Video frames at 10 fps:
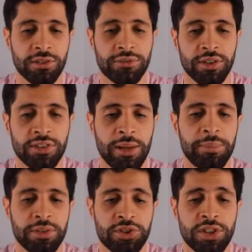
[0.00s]
So for
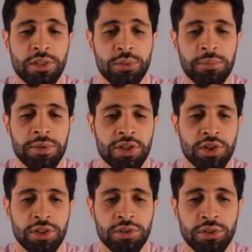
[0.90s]
example, g3, bishop
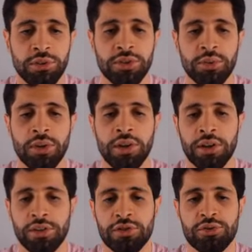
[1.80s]
g2, you are
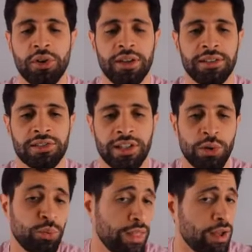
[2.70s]
controlling the
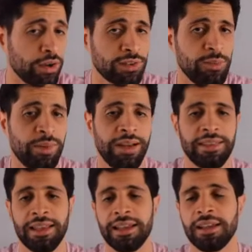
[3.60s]
center without
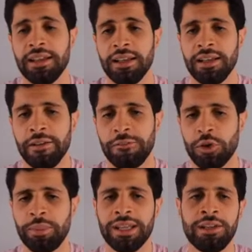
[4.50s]
occupying that. If
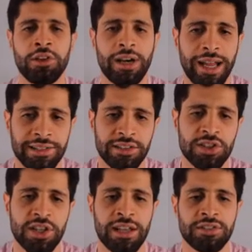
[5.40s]
you're a beginner, I
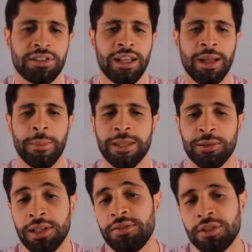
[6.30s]
suggest that you
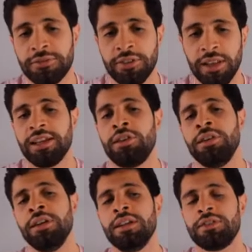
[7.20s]
leave this for
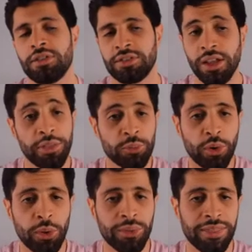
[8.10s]
later. So there's nothing
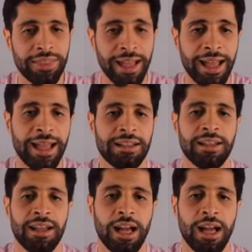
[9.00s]
wrong with that.